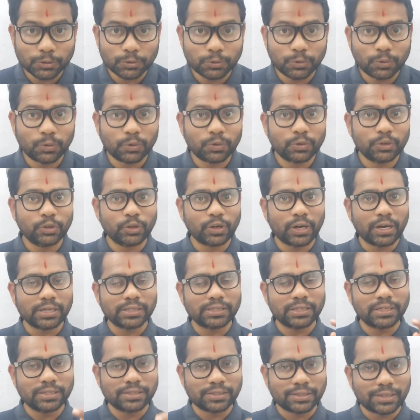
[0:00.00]
To know your
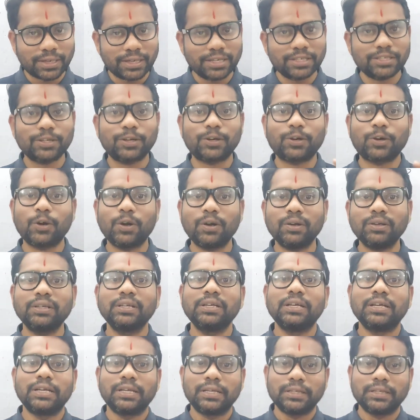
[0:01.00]
answer is right or wrong,